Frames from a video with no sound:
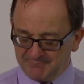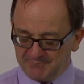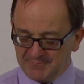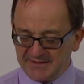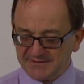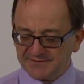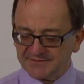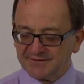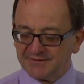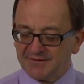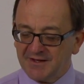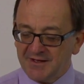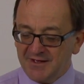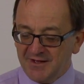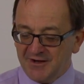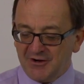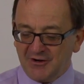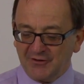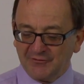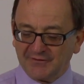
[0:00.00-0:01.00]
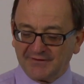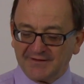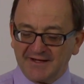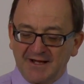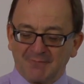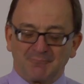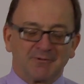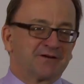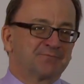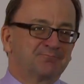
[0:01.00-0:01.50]
button on the
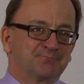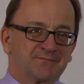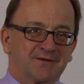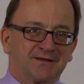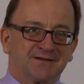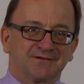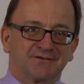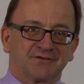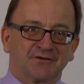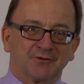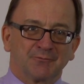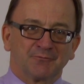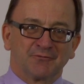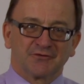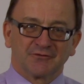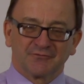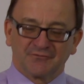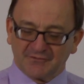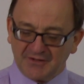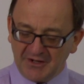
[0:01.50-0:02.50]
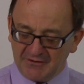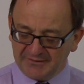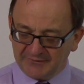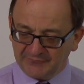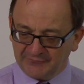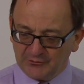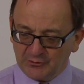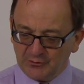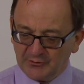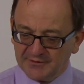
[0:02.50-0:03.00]
camera in terms of going
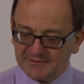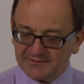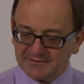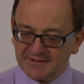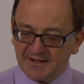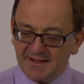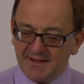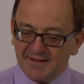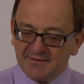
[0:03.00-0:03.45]
forward. And